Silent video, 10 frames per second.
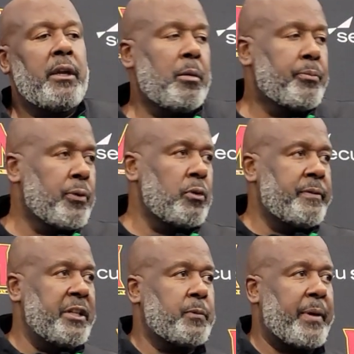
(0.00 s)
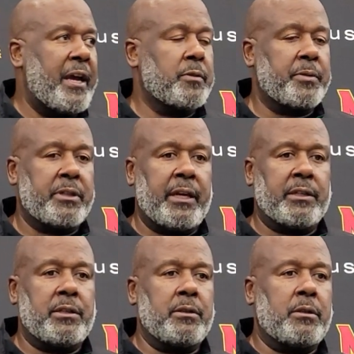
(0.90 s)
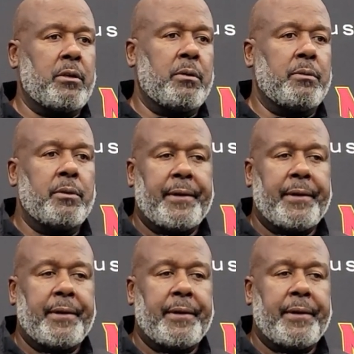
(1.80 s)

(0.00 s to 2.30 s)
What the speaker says: improved in his pass protection. So,